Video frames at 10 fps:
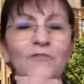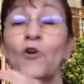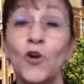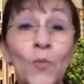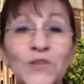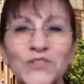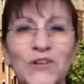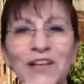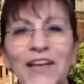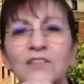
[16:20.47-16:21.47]
or almost
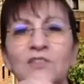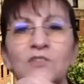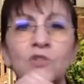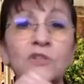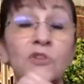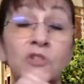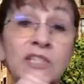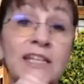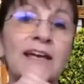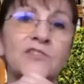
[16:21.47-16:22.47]
all cases,
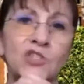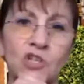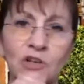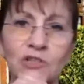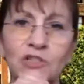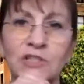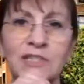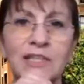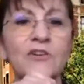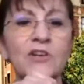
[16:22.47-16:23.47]
university has
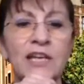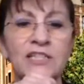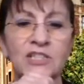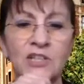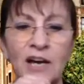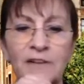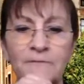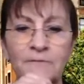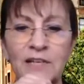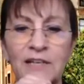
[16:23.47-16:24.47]
charges. It's not
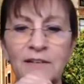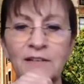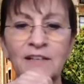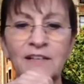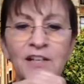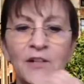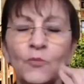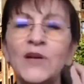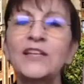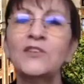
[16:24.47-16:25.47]
free.
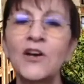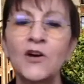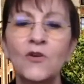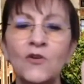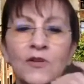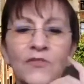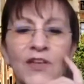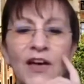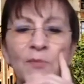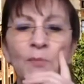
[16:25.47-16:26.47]
We know
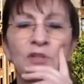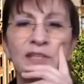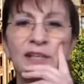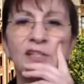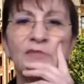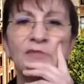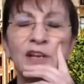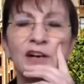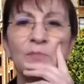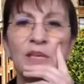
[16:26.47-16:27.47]
that the percentage of
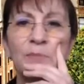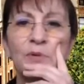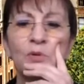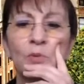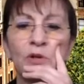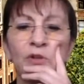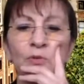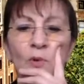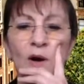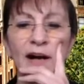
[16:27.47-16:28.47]
young people
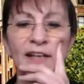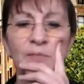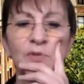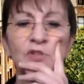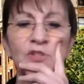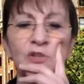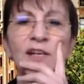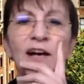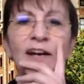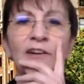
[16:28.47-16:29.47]
worldwide
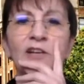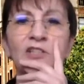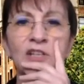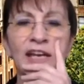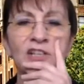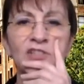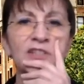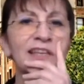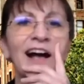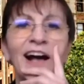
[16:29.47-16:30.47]
pursuing higher education
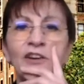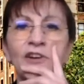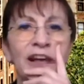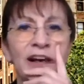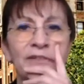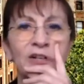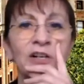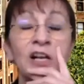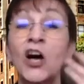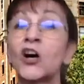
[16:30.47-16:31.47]
is higher than
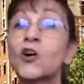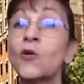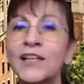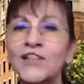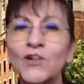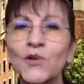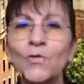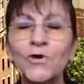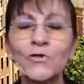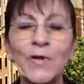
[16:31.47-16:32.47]
ever. According to the
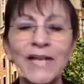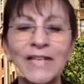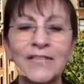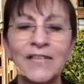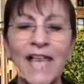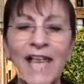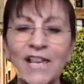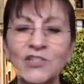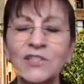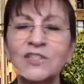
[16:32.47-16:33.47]
World Bank, it
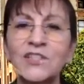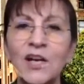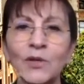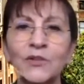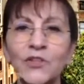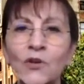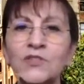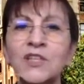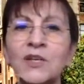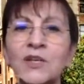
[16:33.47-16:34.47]
actually doubled.
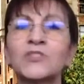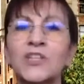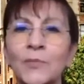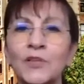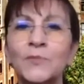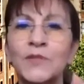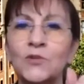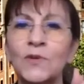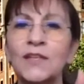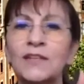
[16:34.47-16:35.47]
Those numbers doubled
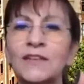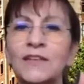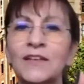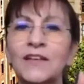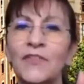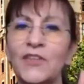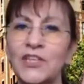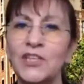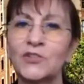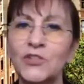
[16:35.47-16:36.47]
between the
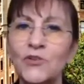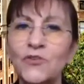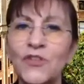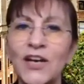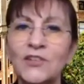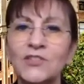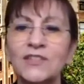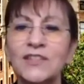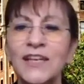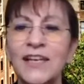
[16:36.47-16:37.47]
year
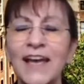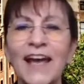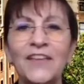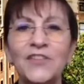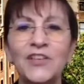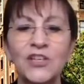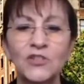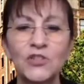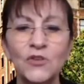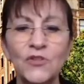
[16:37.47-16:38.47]
2000 and the
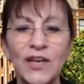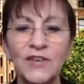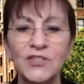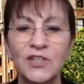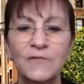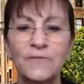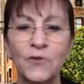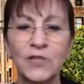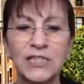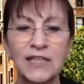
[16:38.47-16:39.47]
year
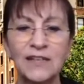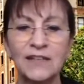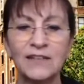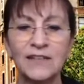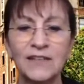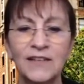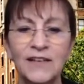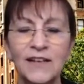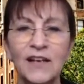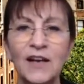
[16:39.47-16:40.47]
2014.
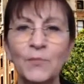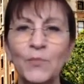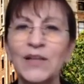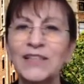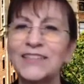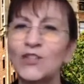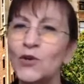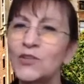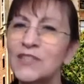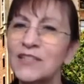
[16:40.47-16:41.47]
What
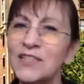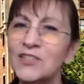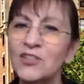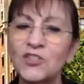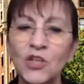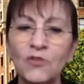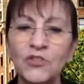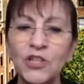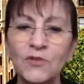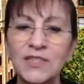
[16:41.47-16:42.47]
those statistics
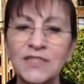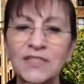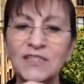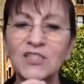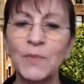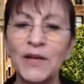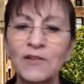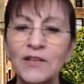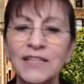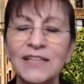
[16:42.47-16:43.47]
don't show is the
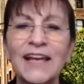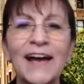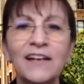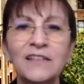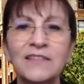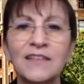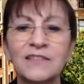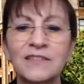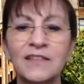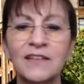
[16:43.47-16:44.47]
disparity in
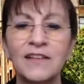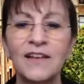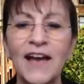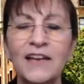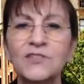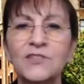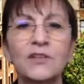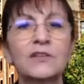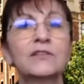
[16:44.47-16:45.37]
access, as